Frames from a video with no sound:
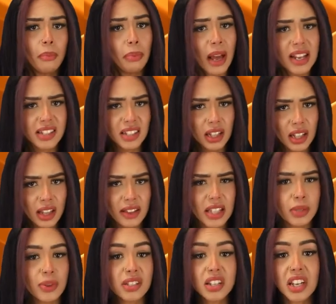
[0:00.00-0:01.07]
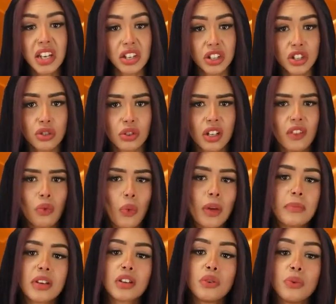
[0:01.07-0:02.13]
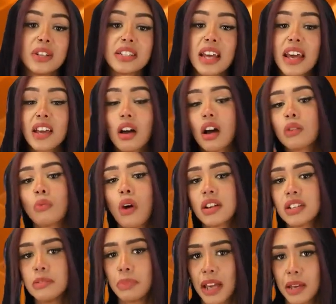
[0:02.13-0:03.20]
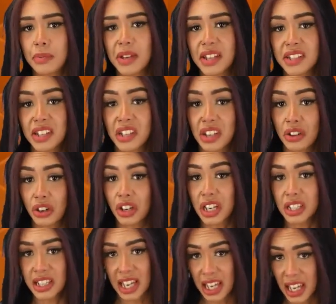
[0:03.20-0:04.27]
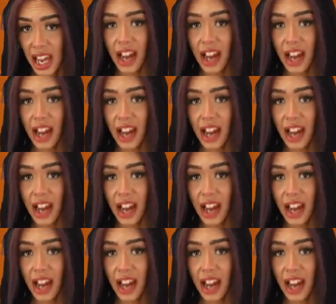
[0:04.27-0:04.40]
Basically, this was an industry of women who would take unwanted babies and either take